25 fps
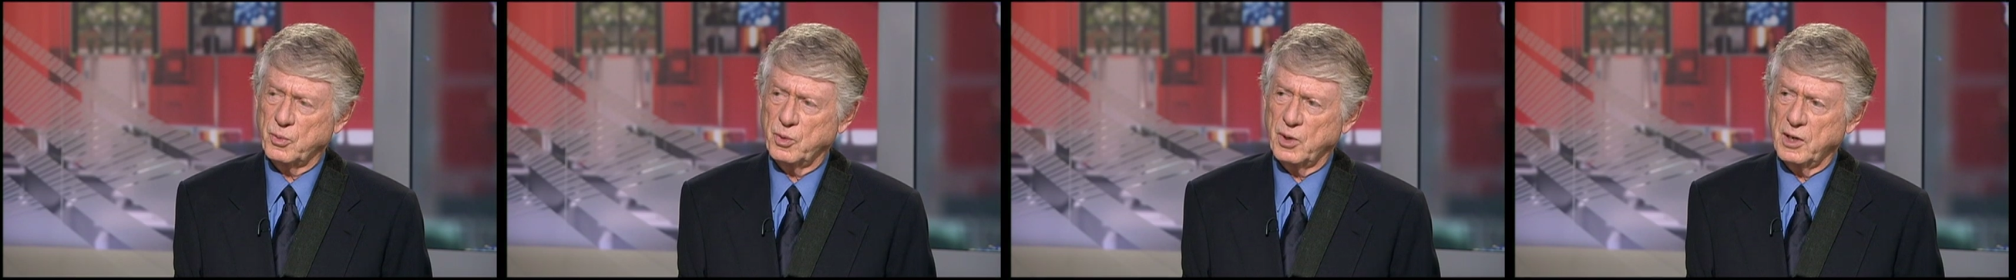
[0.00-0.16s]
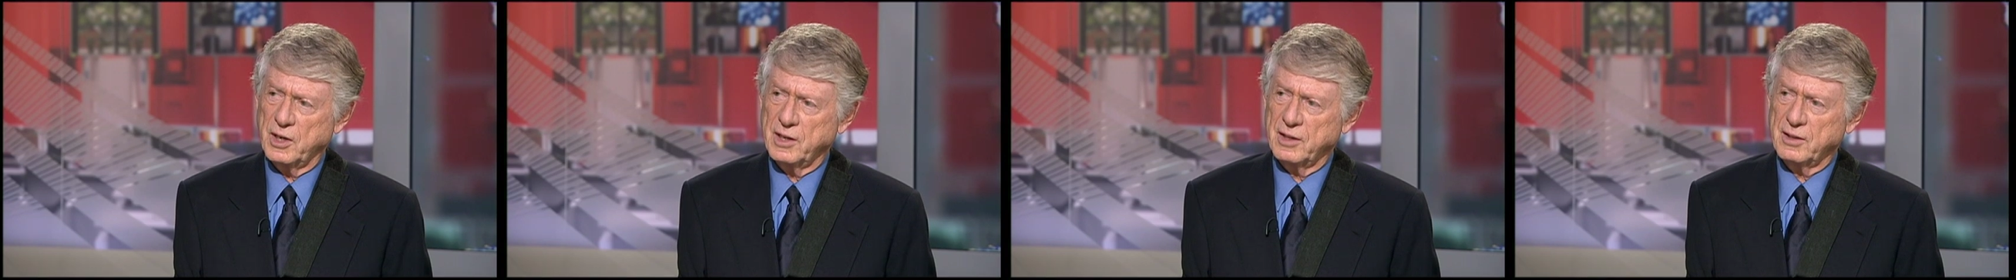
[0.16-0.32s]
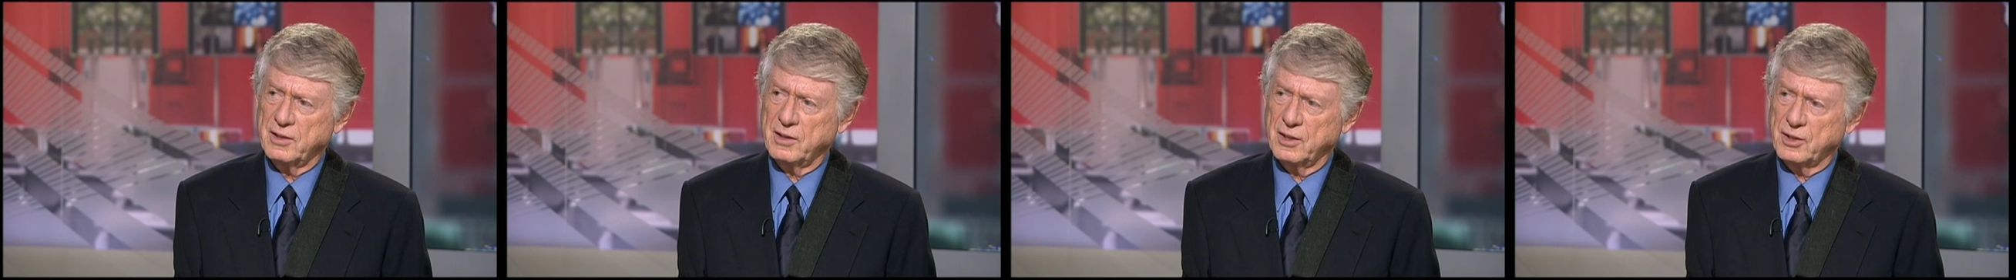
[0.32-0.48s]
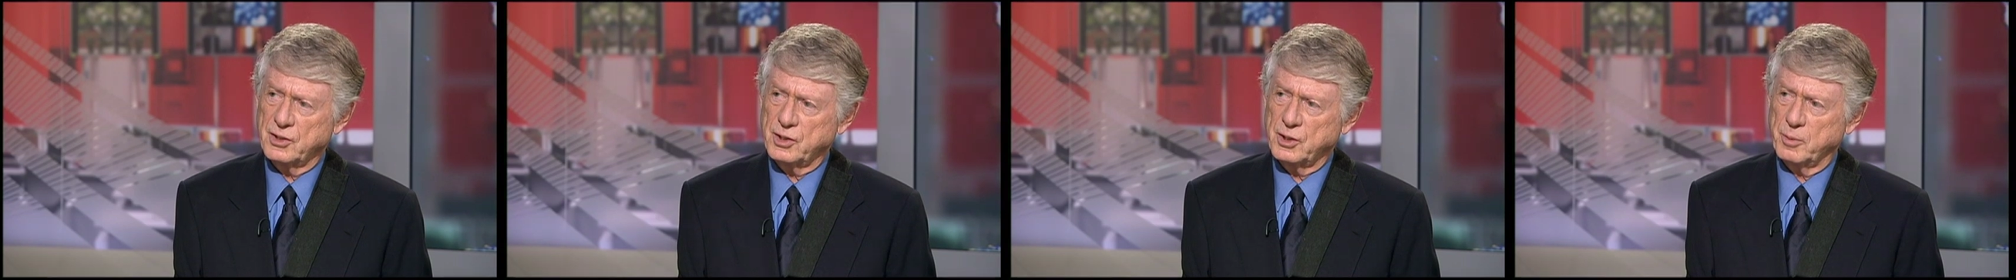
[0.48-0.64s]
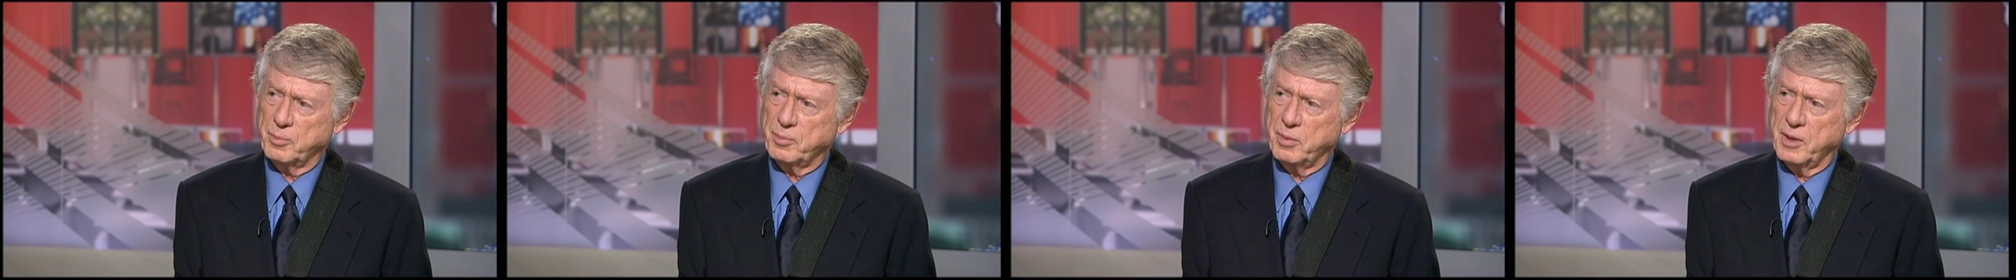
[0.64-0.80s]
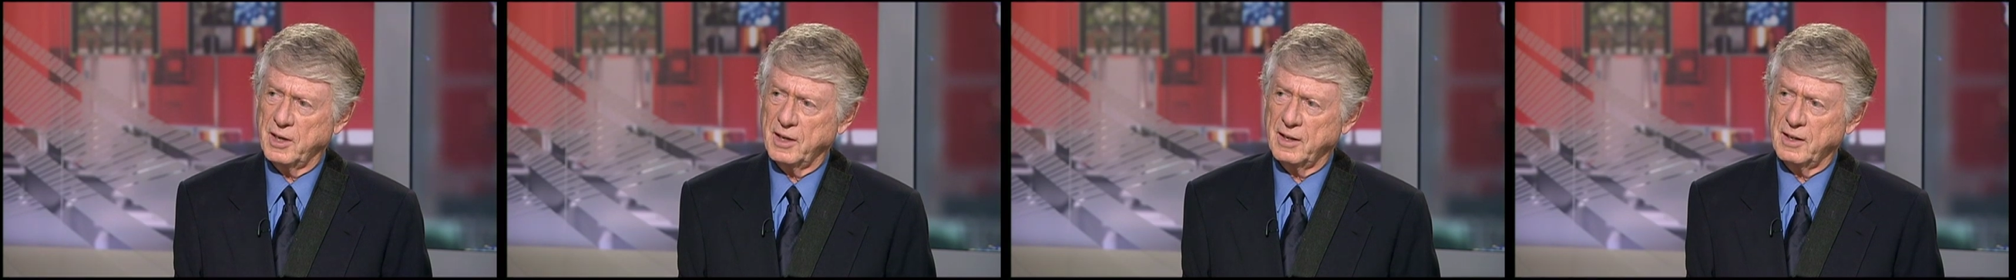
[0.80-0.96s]
were
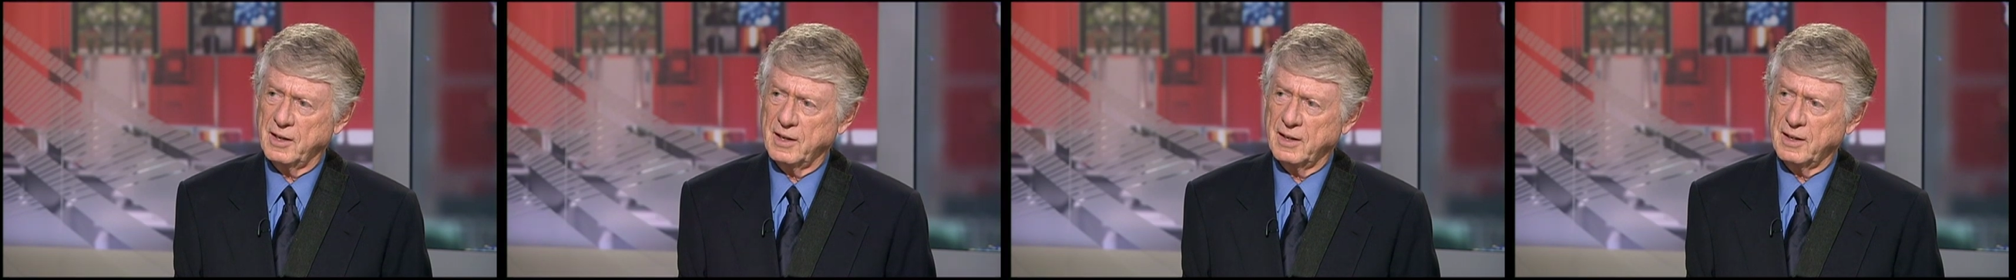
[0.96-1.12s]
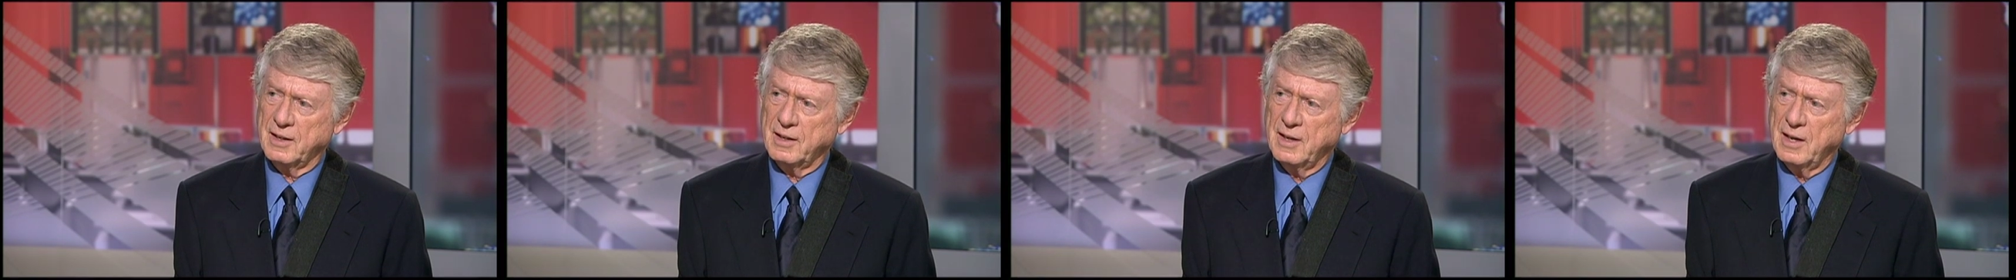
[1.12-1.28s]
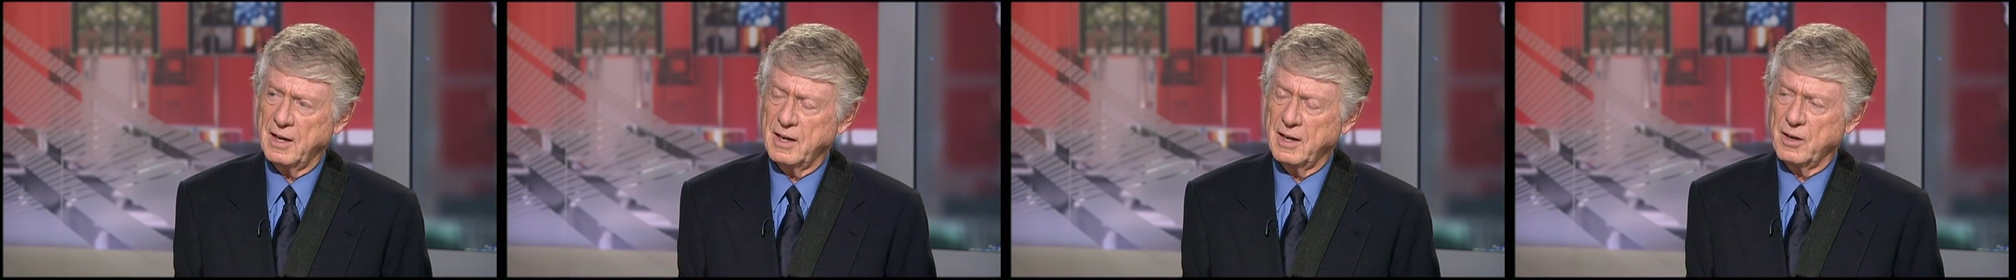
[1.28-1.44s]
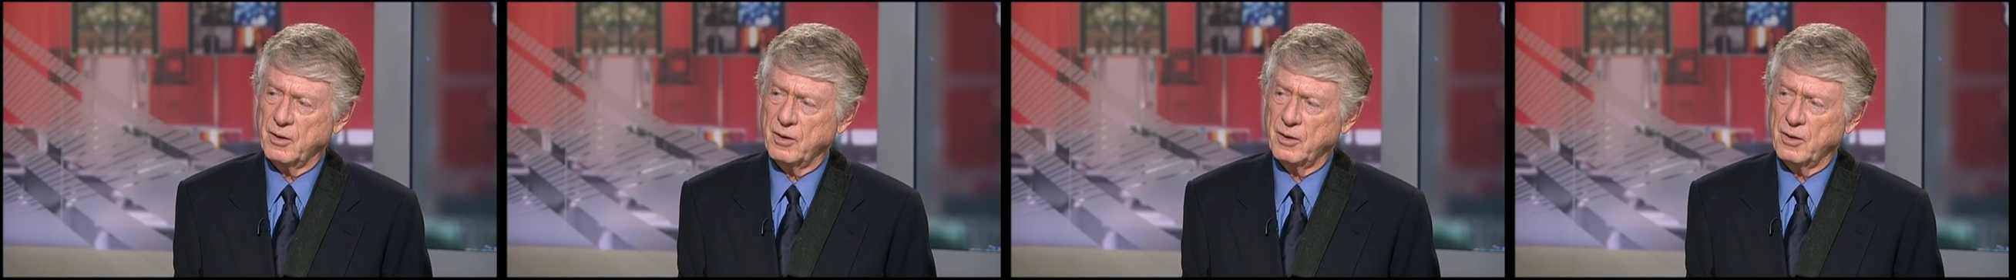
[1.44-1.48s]
anticipating